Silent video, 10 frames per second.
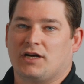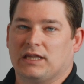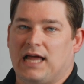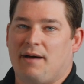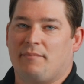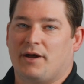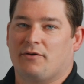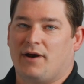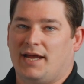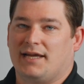a lot better
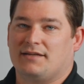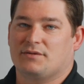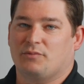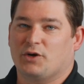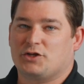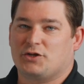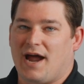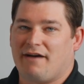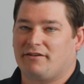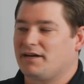rankings and more
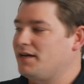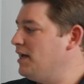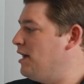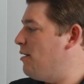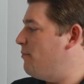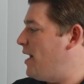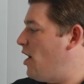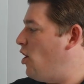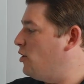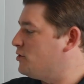traffic by
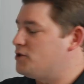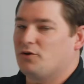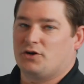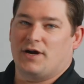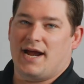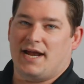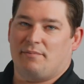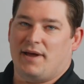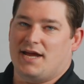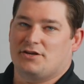also creating
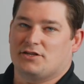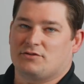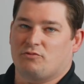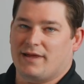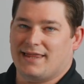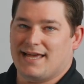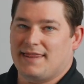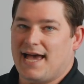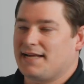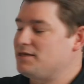pages within
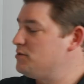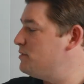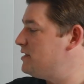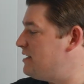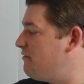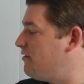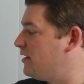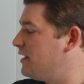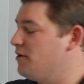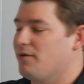that
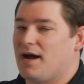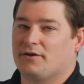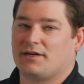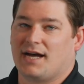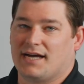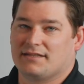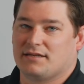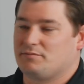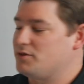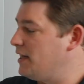specifically around
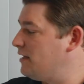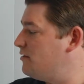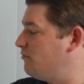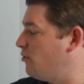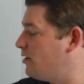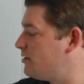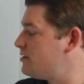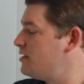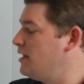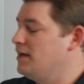concepts like
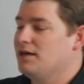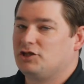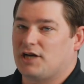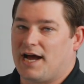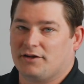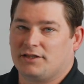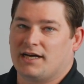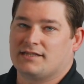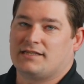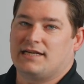divorce, child
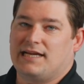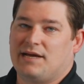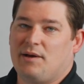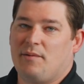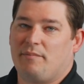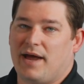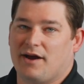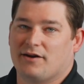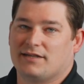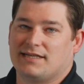custody,
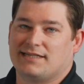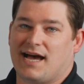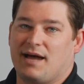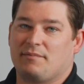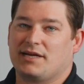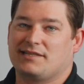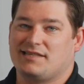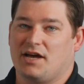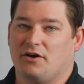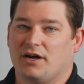parenting time,
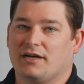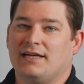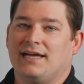etc.